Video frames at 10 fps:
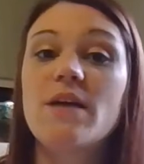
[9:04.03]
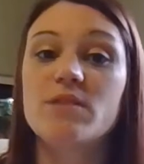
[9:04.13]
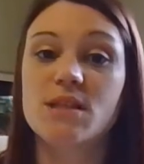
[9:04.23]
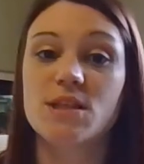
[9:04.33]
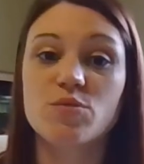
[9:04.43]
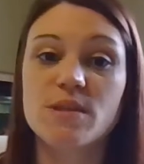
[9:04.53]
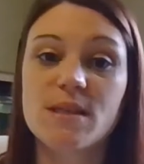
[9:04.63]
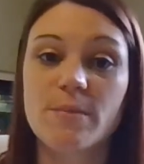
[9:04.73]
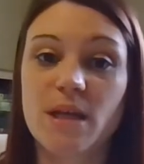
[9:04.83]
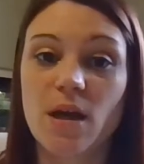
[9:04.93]
conversation with
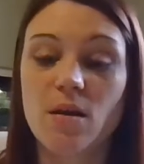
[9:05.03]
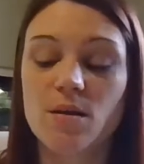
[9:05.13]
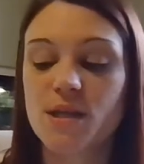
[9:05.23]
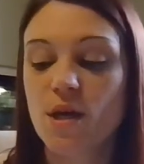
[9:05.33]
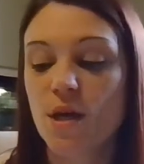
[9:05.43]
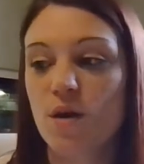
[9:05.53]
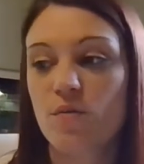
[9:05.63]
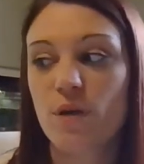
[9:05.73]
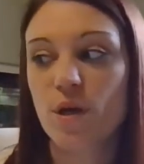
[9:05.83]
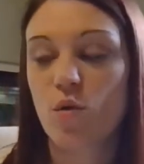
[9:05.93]
somebody else,
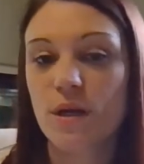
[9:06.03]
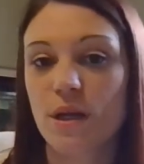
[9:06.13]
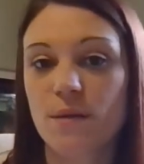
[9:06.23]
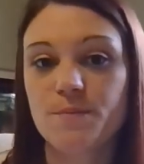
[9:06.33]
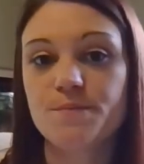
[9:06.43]
record it.